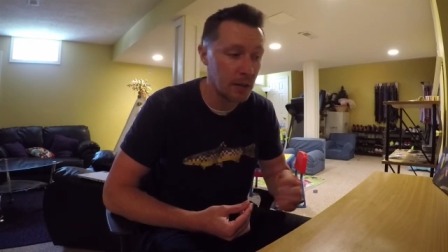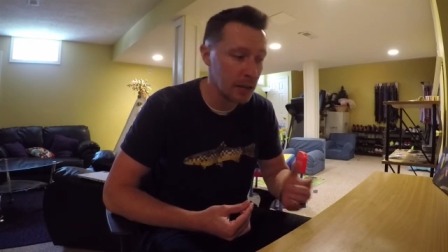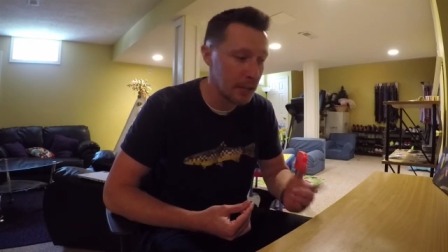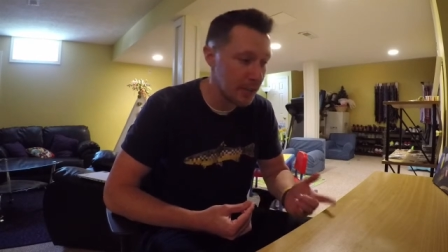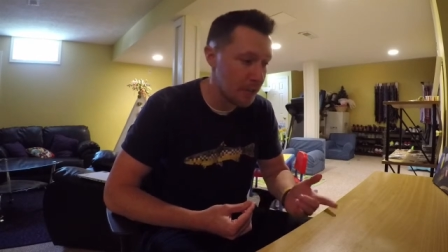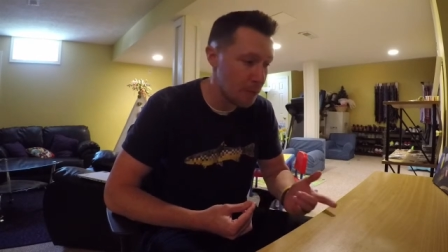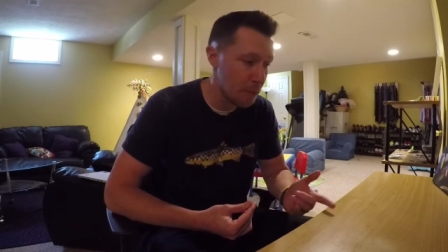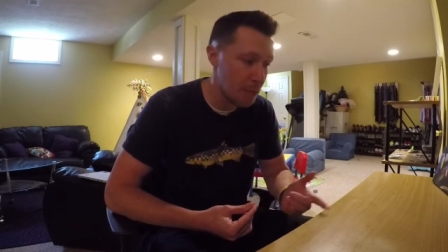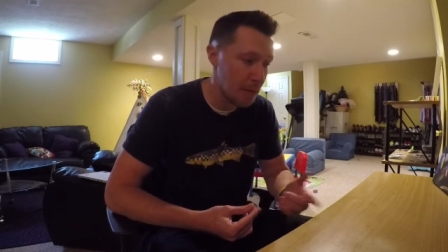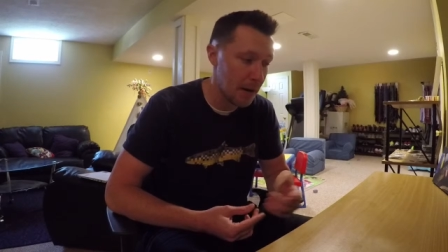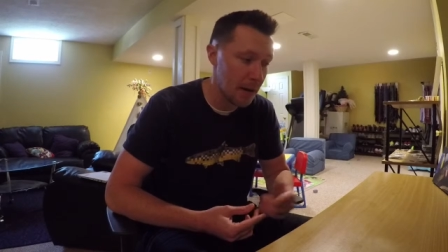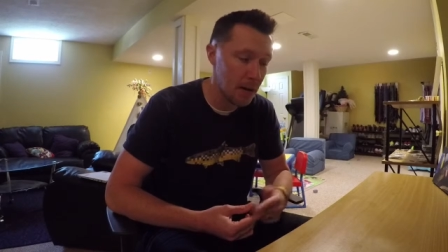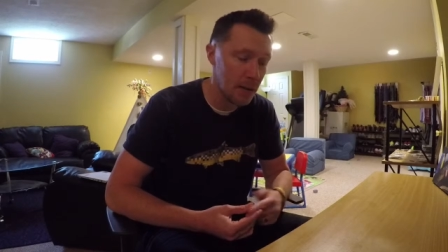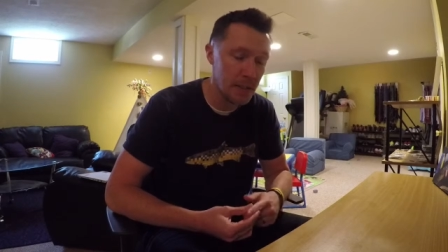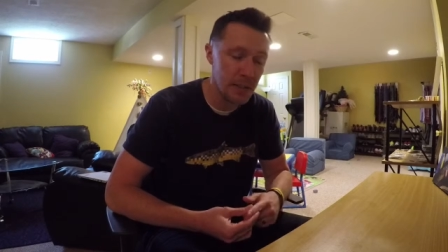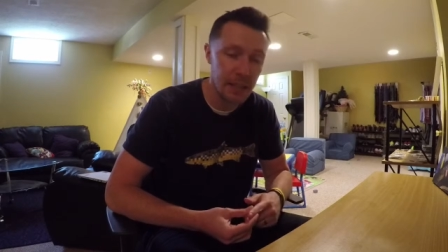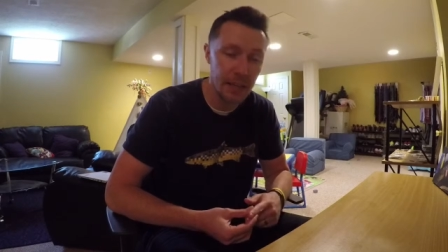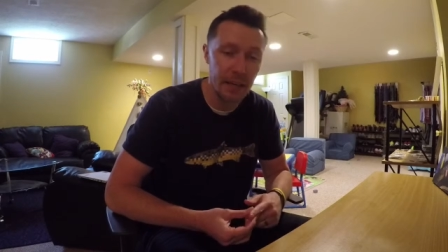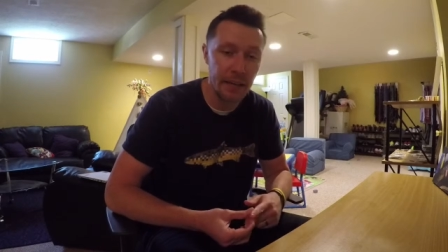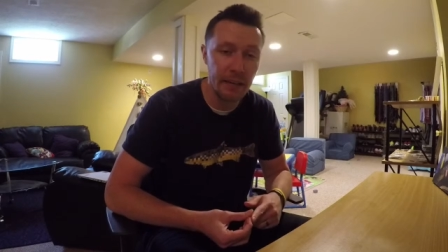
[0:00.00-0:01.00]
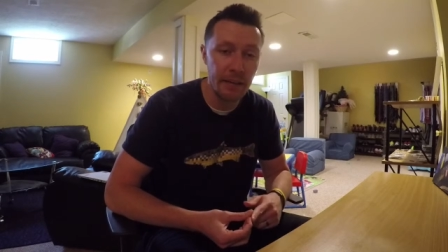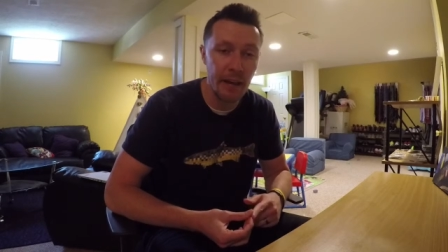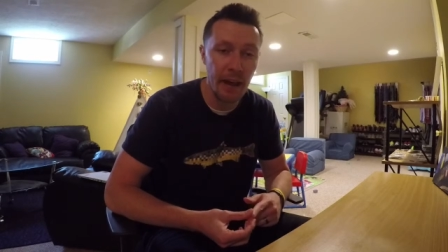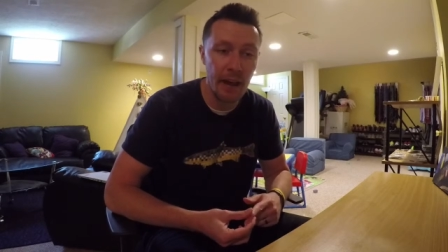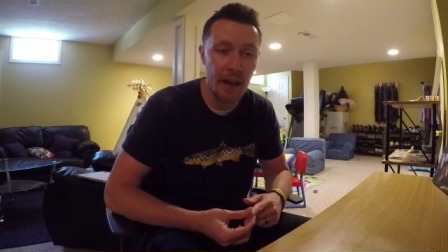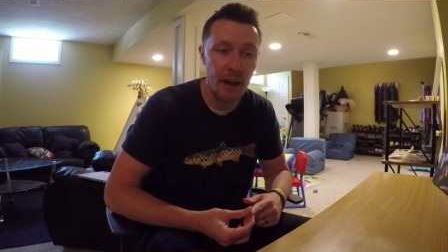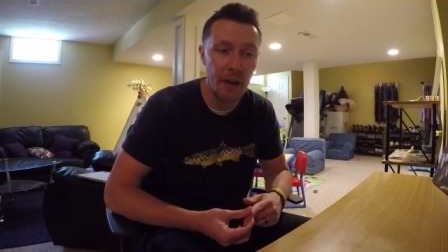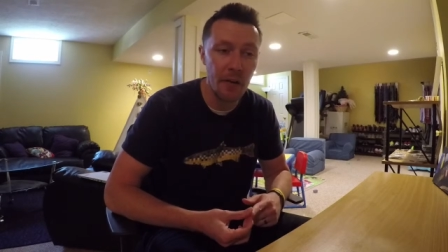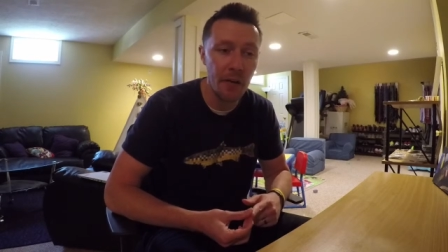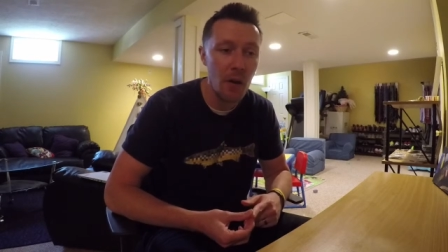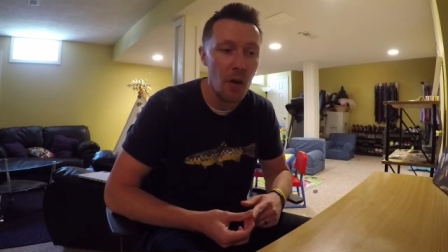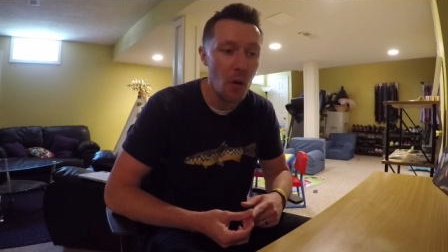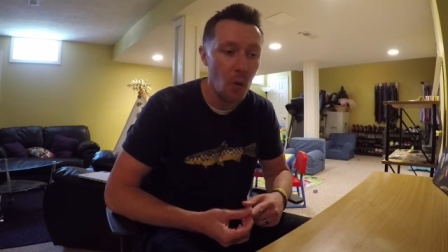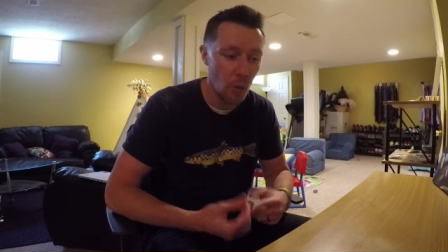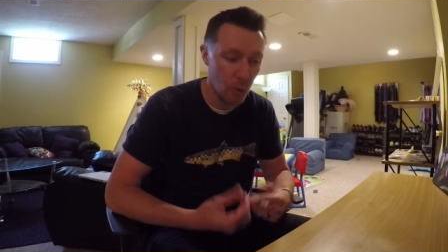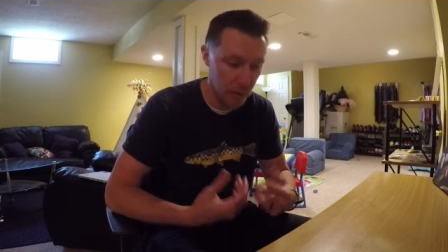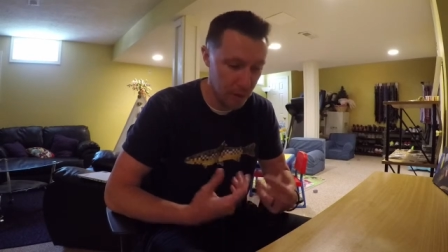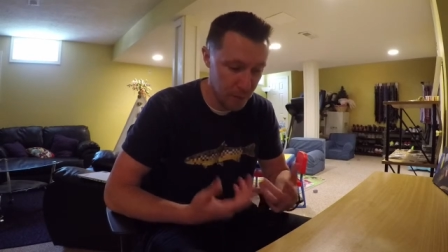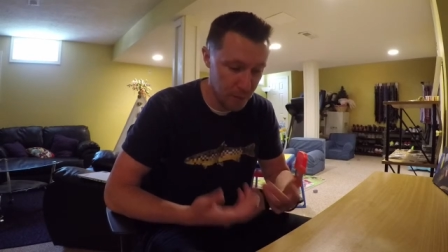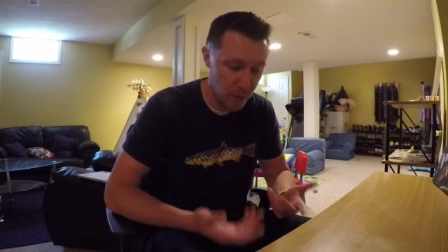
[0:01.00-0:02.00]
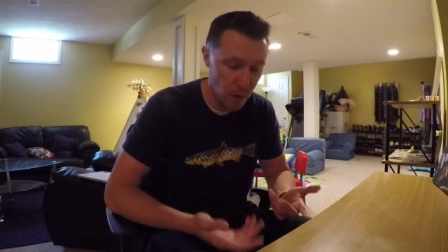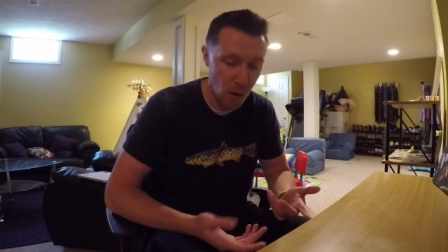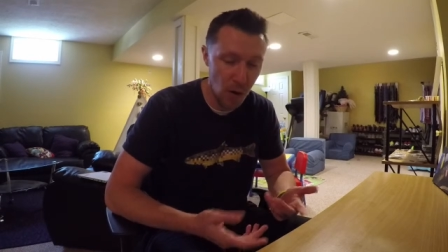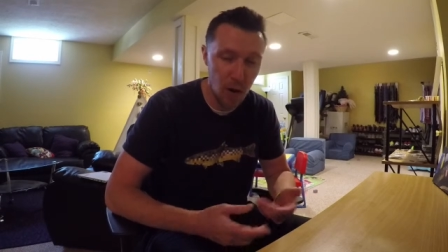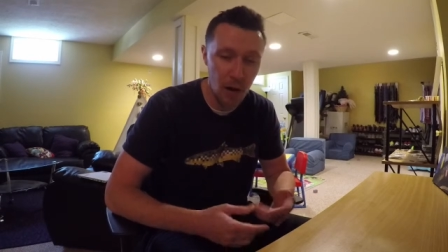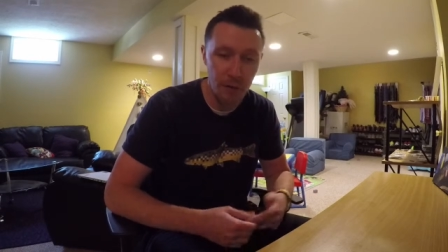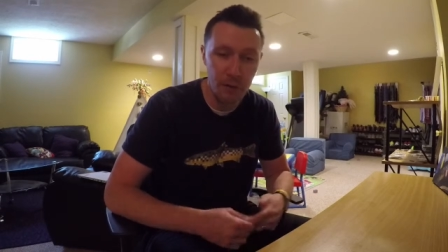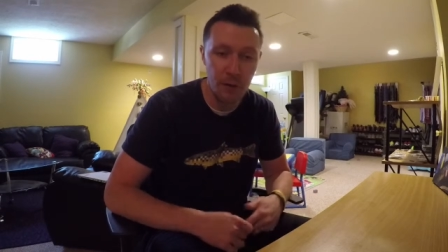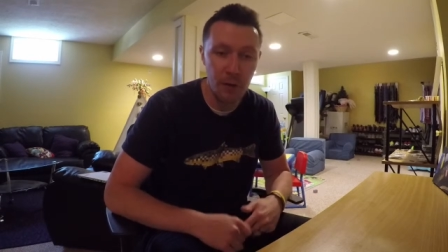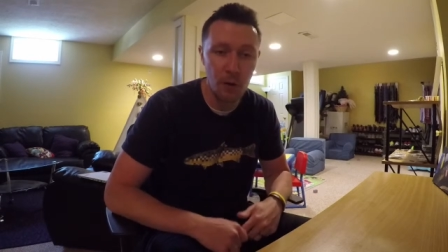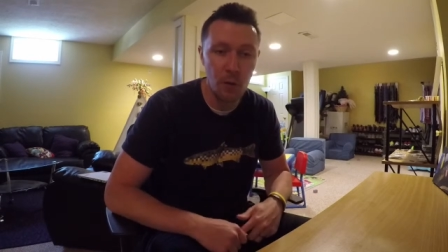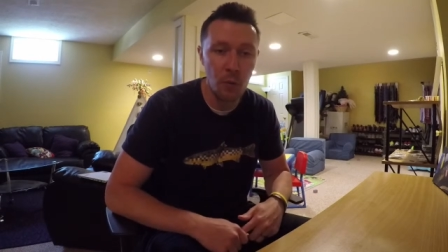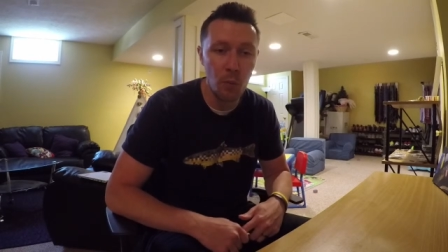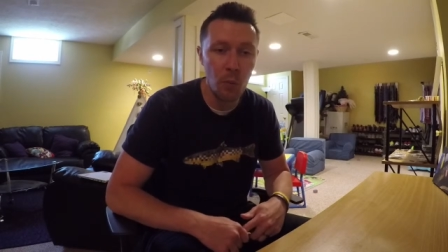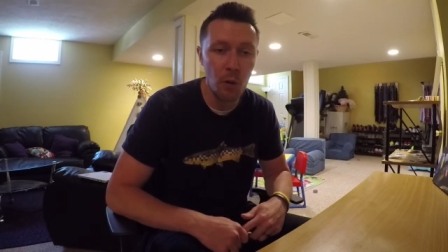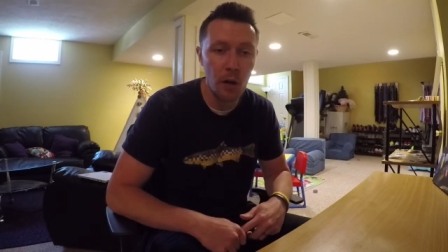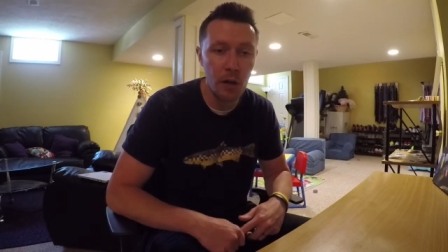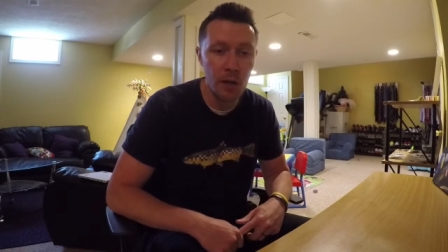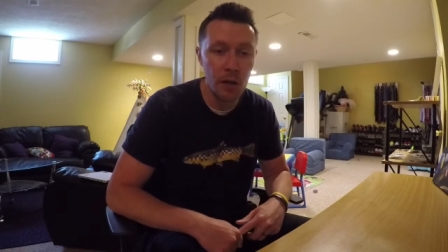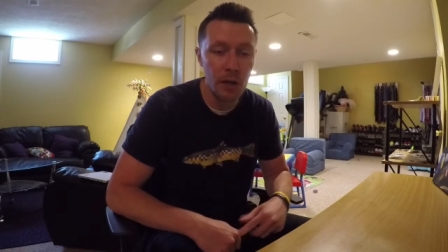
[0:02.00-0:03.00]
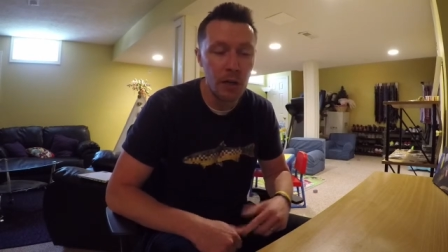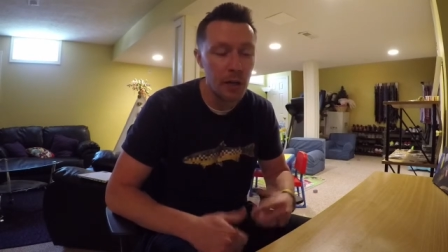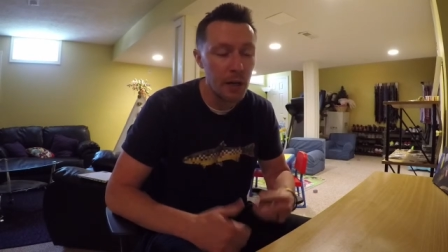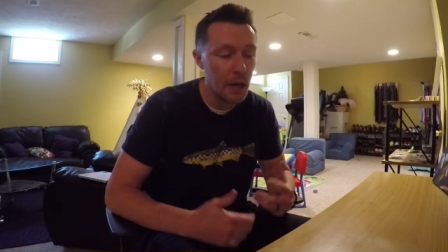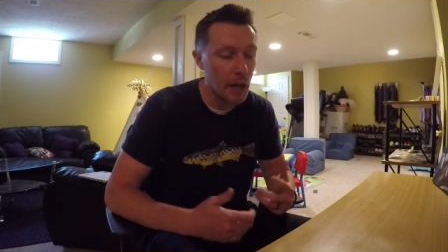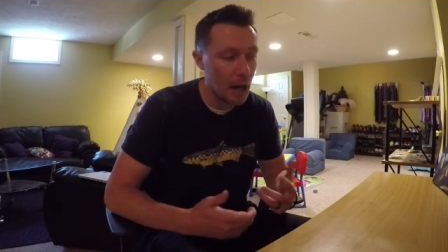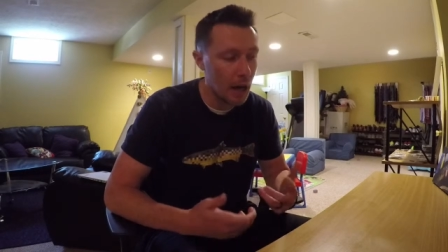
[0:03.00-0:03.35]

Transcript: leave a pair sitting down, or they fall off into the water,